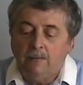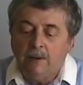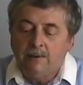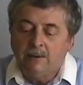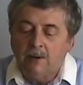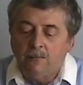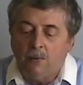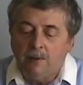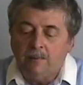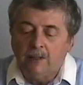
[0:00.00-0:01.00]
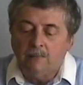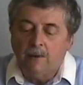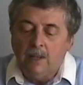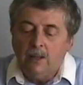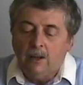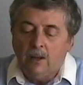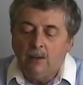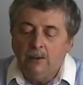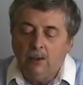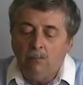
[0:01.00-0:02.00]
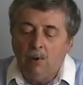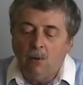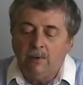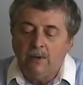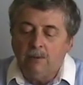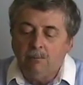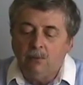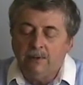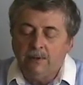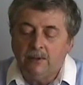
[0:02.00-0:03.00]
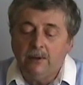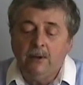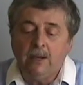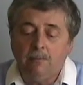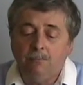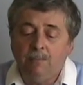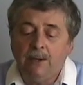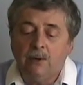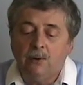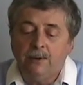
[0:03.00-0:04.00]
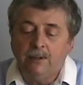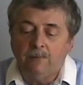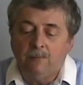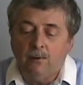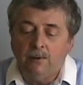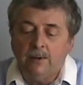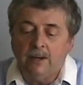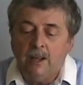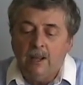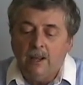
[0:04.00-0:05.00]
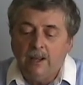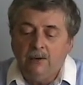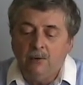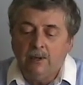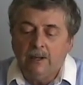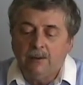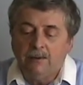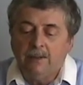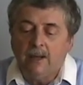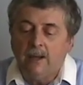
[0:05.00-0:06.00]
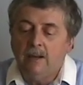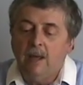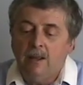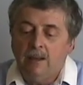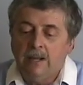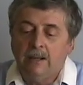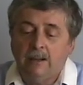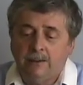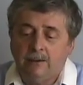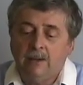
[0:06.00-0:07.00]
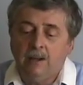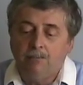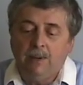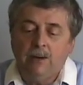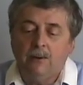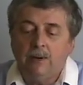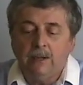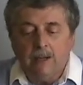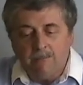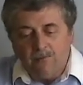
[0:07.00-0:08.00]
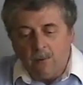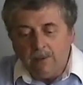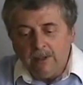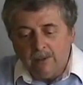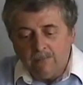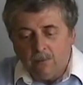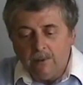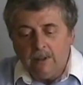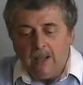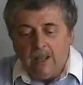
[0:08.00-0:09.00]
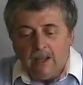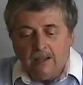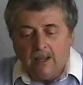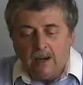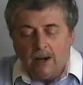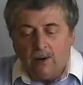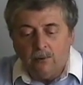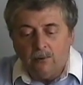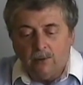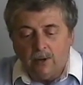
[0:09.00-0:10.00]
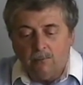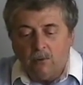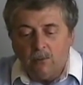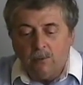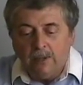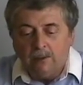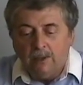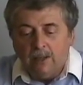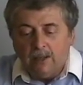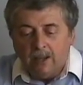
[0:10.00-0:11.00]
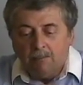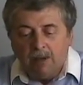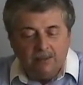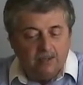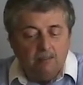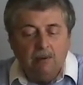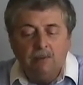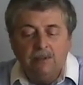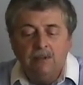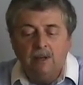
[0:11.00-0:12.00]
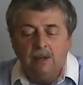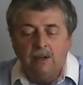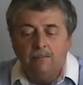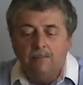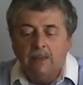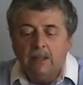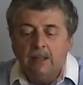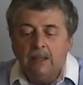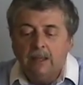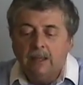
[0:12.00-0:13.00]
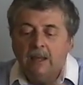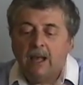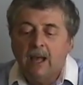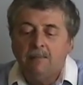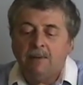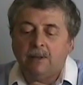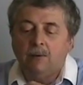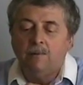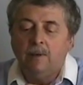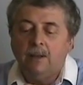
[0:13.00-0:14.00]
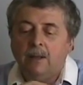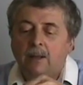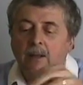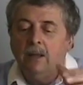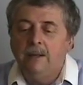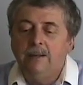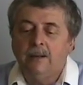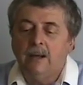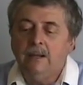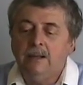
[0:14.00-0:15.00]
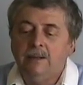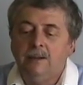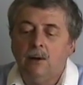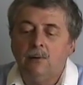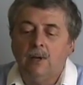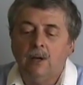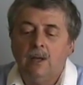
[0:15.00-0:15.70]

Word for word: he started folding himself a little boat, and the boat started getting bigger as he folded it. And he took it outside, and it started getting bigger, and he kept folding it and folding it, and got harder and more real. And by the time he was done, he had himself a Chinese junk.